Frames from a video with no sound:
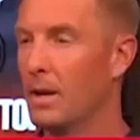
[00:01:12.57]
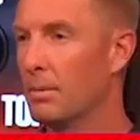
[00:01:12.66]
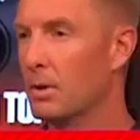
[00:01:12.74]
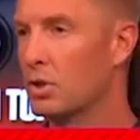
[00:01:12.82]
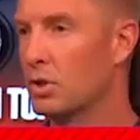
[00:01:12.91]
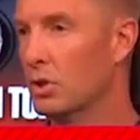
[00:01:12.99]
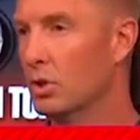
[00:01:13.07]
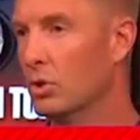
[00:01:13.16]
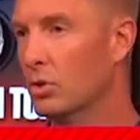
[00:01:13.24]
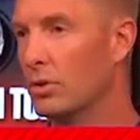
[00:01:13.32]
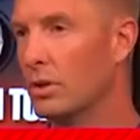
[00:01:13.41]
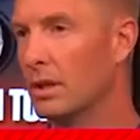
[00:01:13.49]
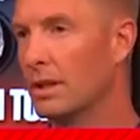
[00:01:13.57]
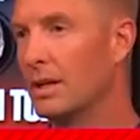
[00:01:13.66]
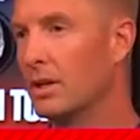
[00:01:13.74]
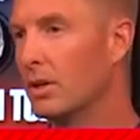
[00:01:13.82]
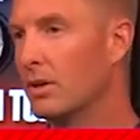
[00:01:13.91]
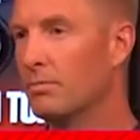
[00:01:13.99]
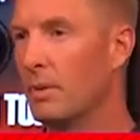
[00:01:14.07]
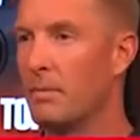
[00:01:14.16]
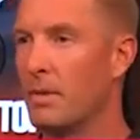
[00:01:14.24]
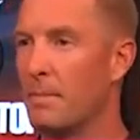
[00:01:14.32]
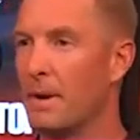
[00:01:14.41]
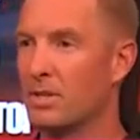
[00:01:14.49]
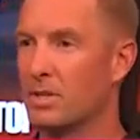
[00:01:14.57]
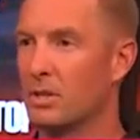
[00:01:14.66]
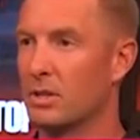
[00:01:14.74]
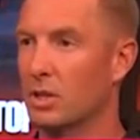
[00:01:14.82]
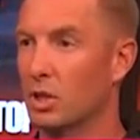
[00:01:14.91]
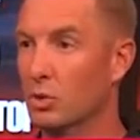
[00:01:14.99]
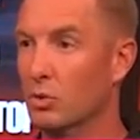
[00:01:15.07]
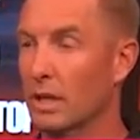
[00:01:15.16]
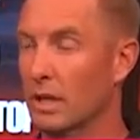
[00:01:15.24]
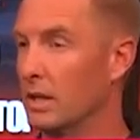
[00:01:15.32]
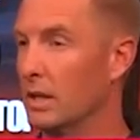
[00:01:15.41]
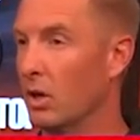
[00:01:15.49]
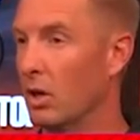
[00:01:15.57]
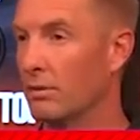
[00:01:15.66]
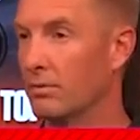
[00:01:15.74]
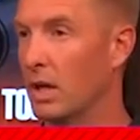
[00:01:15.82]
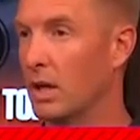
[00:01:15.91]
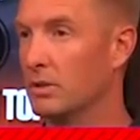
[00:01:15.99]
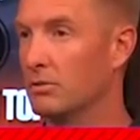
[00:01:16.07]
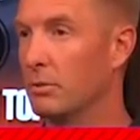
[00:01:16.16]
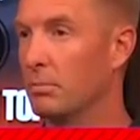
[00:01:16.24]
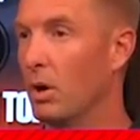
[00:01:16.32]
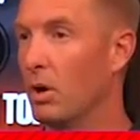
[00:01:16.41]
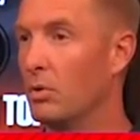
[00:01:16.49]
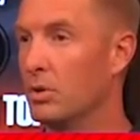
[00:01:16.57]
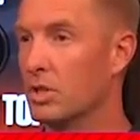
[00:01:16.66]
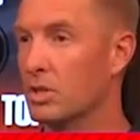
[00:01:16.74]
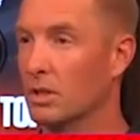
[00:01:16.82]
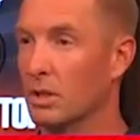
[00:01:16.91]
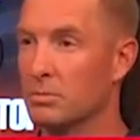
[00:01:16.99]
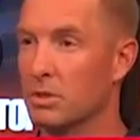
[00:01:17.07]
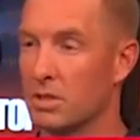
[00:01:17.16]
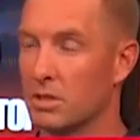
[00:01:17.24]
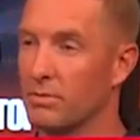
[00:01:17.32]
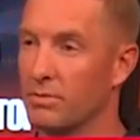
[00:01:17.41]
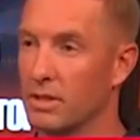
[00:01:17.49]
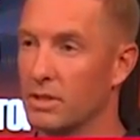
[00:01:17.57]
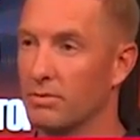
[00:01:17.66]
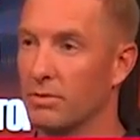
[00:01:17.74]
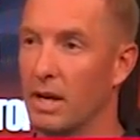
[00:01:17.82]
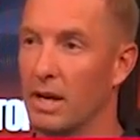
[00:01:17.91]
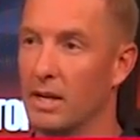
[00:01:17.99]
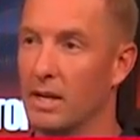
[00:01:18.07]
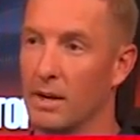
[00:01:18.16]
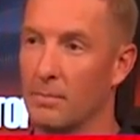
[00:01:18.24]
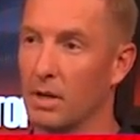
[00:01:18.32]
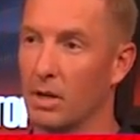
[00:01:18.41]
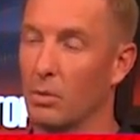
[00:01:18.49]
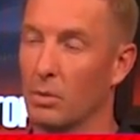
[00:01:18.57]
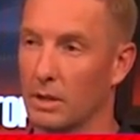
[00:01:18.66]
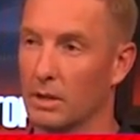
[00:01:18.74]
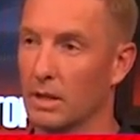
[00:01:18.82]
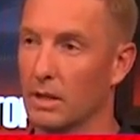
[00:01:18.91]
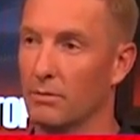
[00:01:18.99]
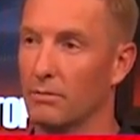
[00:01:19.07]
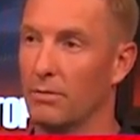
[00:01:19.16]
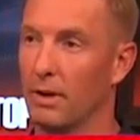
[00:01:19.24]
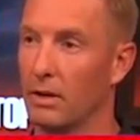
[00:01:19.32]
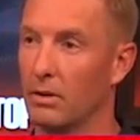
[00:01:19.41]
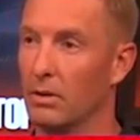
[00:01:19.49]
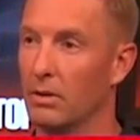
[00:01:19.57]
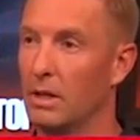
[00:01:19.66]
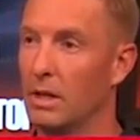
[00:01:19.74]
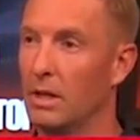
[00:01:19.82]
At number 2, the leader of maybe the best unit in all of college football, which is Clemson's defensive line, and I'm going to go with Clelin Ferrell.